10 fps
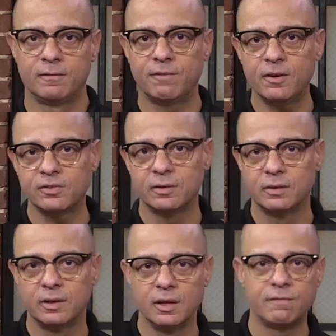First,
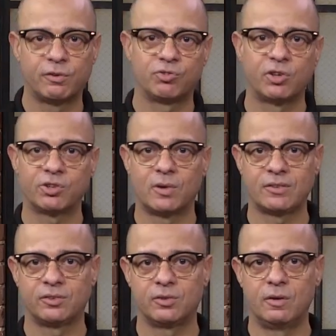infrastructure
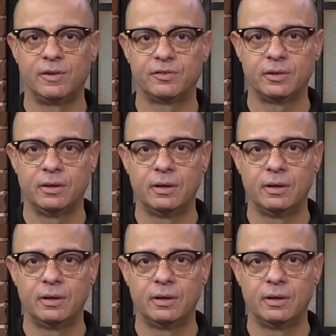as a service